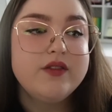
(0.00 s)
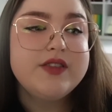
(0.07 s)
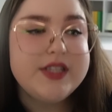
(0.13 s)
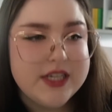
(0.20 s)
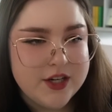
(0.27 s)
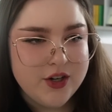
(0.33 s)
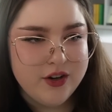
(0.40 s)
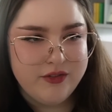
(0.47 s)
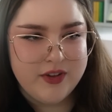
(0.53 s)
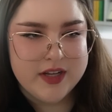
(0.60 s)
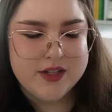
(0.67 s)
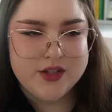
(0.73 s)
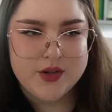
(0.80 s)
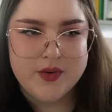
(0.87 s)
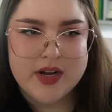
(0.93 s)
seen your
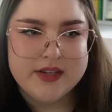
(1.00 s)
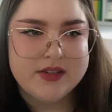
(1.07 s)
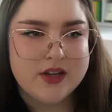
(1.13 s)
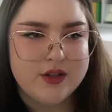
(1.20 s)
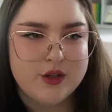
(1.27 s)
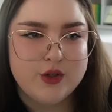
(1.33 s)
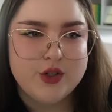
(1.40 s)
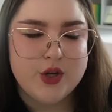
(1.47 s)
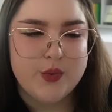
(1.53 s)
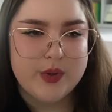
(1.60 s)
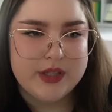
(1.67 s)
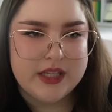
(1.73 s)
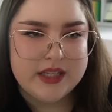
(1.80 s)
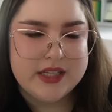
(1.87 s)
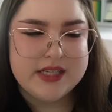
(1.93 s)
fans harass others so
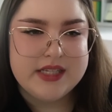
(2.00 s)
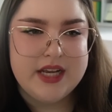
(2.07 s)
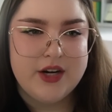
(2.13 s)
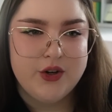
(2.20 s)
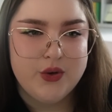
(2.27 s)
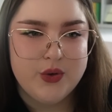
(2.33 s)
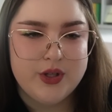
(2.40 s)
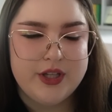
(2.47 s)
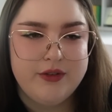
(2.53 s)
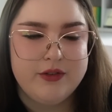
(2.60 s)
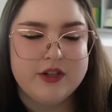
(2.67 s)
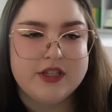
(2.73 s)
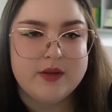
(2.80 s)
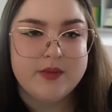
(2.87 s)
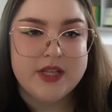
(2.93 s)
relentlessly and cruelly for
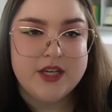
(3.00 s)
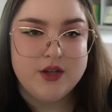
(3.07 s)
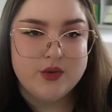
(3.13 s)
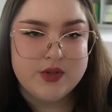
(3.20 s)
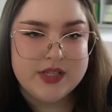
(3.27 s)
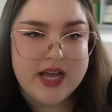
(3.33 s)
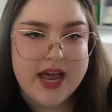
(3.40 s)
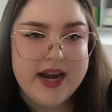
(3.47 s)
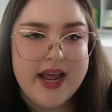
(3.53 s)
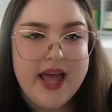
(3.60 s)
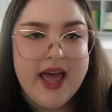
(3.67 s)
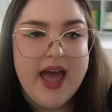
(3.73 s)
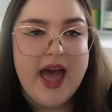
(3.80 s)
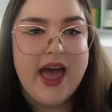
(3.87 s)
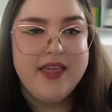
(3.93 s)
something you said,
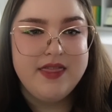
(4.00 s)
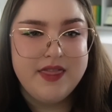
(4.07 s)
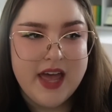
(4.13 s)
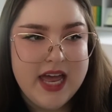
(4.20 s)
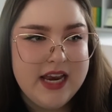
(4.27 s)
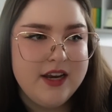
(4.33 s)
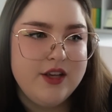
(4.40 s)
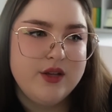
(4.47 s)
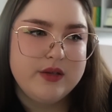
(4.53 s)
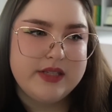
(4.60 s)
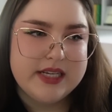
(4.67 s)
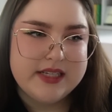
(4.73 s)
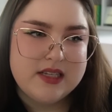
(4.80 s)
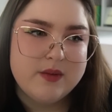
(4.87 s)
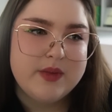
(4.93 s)
and then you
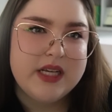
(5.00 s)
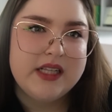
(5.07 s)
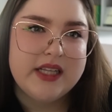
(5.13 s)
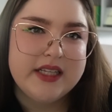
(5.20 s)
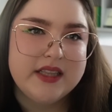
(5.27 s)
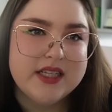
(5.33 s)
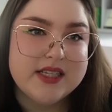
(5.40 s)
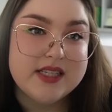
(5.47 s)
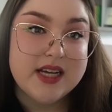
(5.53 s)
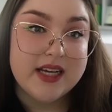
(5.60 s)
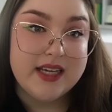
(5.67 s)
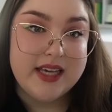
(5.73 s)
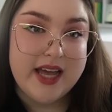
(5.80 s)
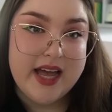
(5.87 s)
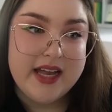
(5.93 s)
say something like this
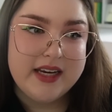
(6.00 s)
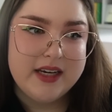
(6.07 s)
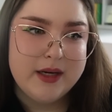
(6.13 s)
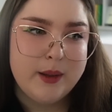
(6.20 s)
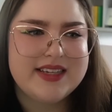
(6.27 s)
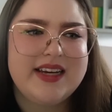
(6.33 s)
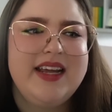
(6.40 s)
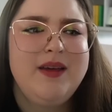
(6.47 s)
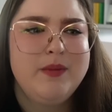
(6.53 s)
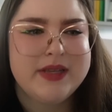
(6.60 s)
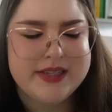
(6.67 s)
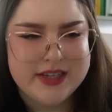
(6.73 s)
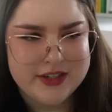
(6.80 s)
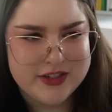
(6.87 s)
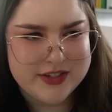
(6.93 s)
again. Did he
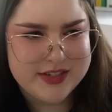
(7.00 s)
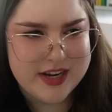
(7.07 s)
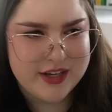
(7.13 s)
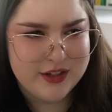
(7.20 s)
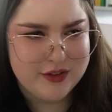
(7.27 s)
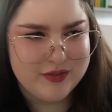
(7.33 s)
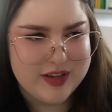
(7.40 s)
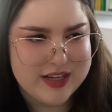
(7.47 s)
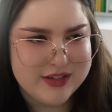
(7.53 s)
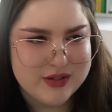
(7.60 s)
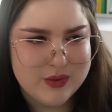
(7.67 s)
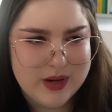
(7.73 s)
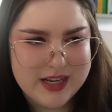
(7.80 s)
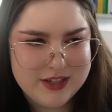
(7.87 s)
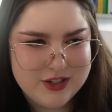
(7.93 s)
misunderstand the fan's
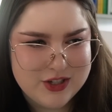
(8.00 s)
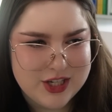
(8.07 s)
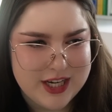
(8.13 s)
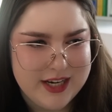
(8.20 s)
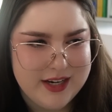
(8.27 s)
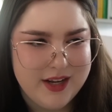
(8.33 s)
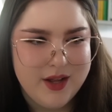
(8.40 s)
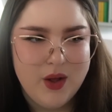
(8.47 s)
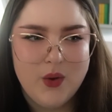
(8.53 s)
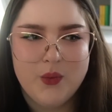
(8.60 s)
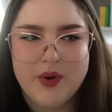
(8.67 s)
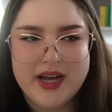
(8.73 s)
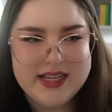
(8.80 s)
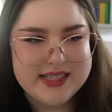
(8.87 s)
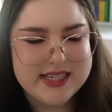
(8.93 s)
question?
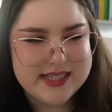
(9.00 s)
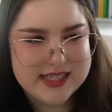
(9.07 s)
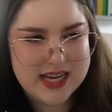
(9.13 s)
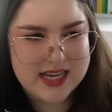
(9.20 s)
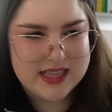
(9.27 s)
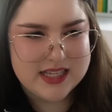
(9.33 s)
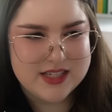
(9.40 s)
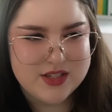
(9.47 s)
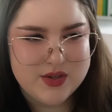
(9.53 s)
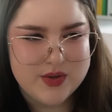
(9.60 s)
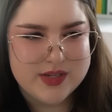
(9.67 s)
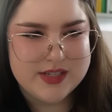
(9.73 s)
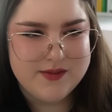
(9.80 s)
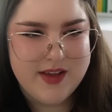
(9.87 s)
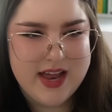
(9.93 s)
Why is he saying this to
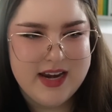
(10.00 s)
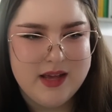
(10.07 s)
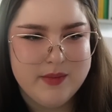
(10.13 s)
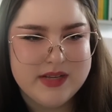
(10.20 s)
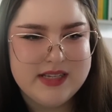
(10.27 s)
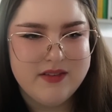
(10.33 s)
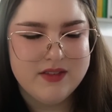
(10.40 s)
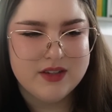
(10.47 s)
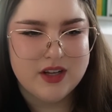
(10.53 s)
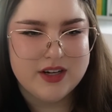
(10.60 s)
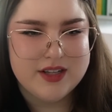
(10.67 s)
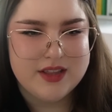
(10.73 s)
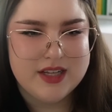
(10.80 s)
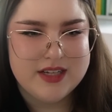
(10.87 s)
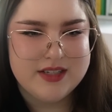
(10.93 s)
his fan? He must have a lot
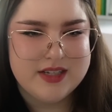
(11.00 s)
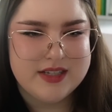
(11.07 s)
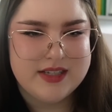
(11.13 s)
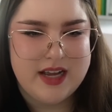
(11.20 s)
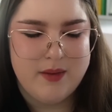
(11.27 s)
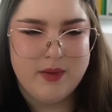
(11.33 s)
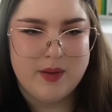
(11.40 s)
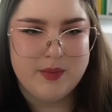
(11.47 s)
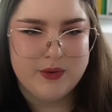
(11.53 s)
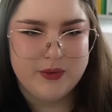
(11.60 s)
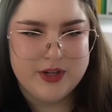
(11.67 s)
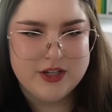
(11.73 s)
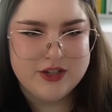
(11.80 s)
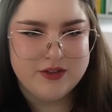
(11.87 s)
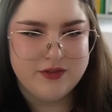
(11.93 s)
of things to say about
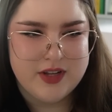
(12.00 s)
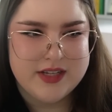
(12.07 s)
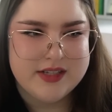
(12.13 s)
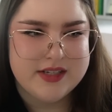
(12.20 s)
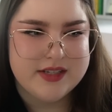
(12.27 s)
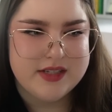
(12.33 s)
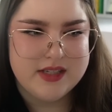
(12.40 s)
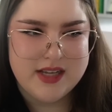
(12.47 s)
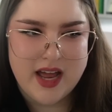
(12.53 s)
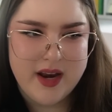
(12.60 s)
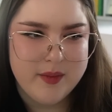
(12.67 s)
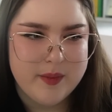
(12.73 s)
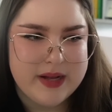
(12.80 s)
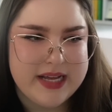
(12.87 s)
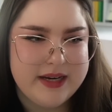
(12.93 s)
Parisian fans
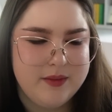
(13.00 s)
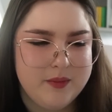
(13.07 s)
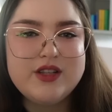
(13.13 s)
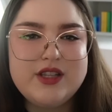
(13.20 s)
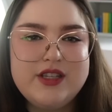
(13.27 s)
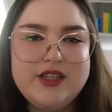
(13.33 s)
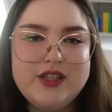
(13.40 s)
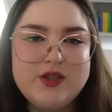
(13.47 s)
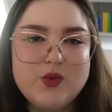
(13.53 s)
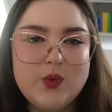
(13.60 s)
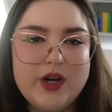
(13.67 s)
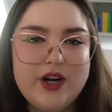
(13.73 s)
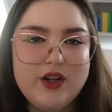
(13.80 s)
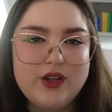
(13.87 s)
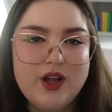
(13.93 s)
instead, but so this is
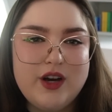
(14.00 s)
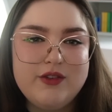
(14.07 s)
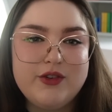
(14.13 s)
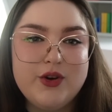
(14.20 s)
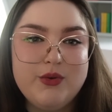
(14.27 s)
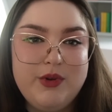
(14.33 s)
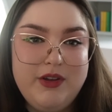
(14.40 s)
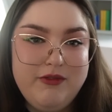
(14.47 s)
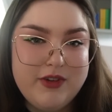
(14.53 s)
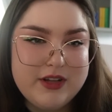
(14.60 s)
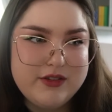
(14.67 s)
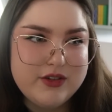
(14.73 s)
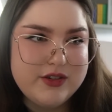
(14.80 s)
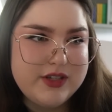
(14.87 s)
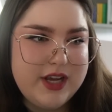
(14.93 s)
what a lot of Korean
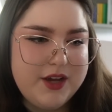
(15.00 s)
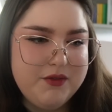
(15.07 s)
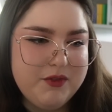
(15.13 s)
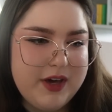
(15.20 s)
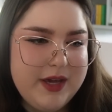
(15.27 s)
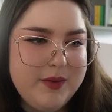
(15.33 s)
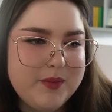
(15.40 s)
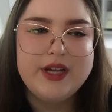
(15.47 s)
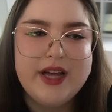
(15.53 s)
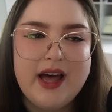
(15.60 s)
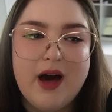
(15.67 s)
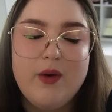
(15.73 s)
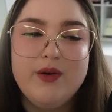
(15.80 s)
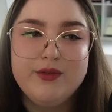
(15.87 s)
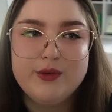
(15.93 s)
fans are saying, right?
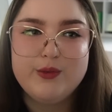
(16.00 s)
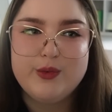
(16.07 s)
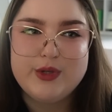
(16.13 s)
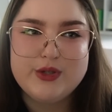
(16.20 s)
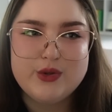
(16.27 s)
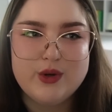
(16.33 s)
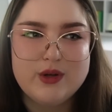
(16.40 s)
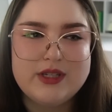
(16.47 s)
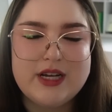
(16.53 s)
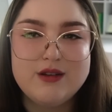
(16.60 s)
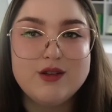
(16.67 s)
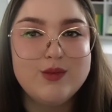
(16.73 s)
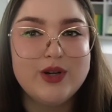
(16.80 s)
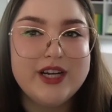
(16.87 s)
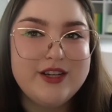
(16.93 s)
However, if we scroll down
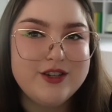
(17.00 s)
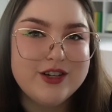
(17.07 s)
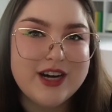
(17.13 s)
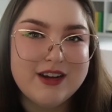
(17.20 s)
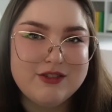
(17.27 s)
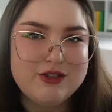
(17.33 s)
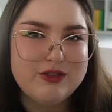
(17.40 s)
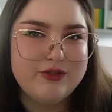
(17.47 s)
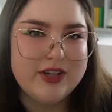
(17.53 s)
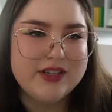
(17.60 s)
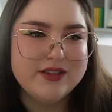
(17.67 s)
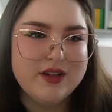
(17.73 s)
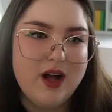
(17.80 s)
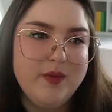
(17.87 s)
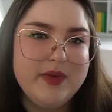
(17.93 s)
to more international
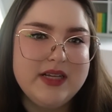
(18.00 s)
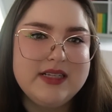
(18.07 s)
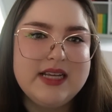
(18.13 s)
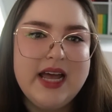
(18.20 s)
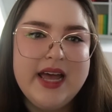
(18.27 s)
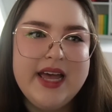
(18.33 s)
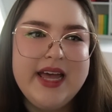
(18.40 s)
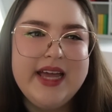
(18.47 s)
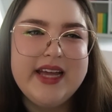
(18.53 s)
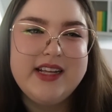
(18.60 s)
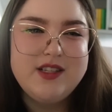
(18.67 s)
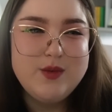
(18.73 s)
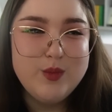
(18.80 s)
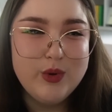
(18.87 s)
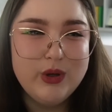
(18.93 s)
fans' comments,
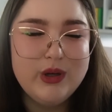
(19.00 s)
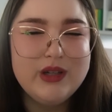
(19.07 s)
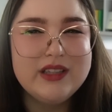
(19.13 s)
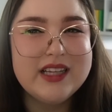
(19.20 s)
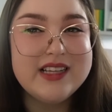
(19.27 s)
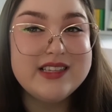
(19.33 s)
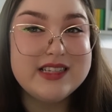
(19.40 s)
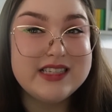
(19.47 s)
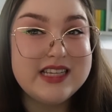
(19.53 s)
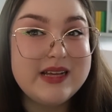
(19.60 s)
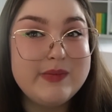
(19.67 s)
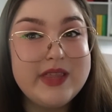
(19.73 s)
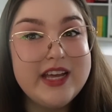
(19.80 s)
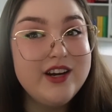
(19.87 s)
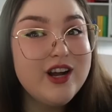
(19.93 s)
it's more or less the
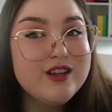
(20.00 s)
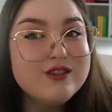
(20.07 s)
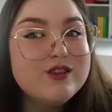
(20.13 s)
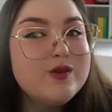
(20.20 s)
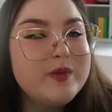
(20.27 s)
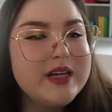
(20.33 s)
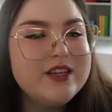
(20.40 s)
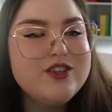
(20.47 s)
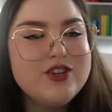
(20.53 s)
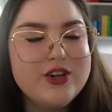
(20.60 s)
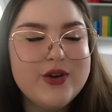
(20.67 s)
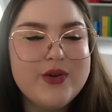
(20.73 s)
same thing. Not so much,